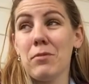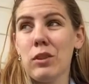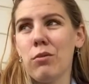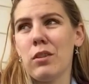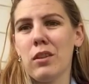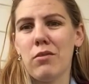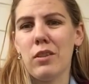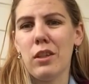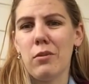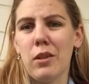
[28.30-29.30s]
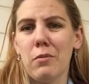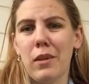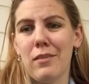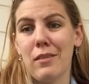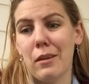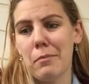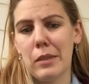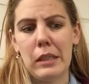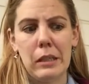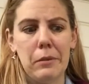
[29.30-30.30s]
Tuesday's video on Wednesday,
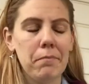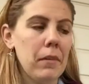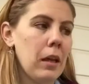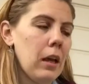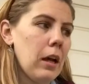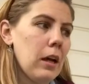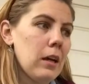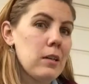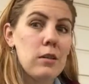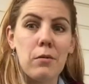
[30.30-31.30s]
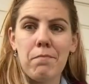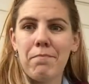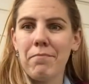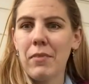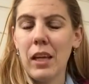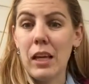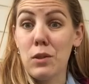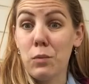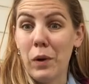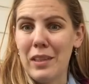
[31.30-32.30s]
but you know. So
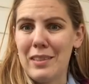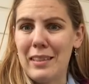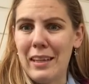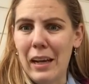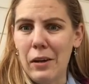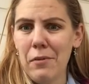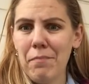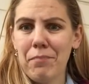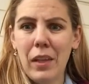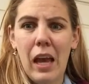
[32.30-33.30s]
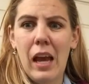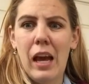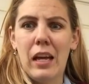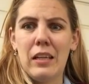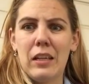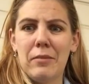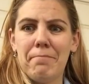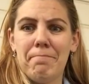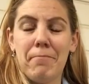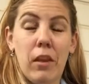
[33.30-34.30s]
it's Wednesday now, and
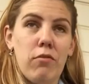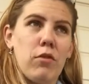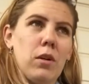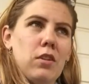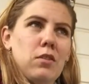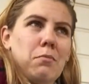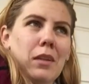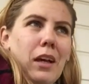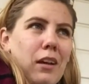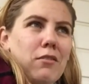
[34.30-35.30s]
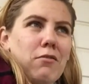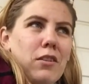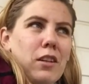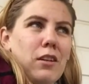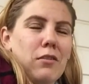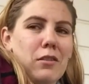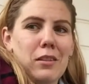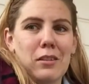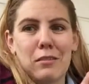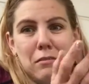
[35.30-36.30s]
if you watched my last video
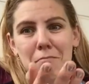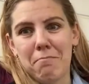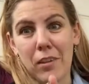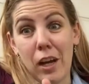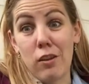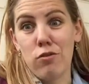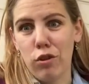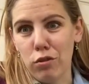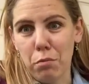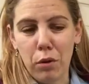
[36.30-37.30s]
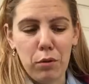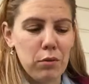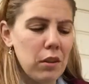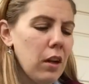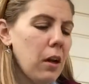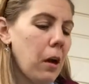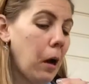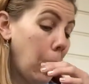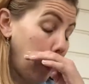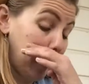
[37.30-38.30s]
that I just posted,
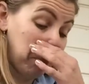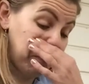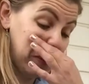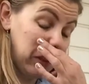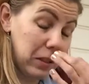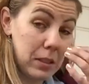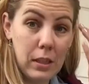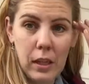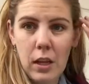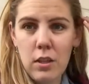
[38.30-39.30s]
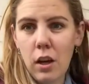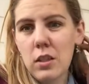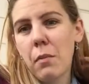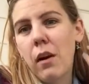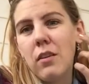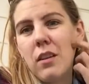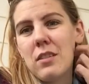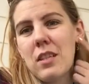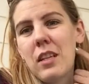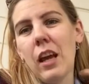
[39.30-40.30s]
you'll see that I talked about that
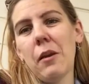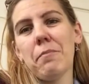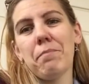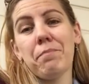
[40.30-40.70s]
today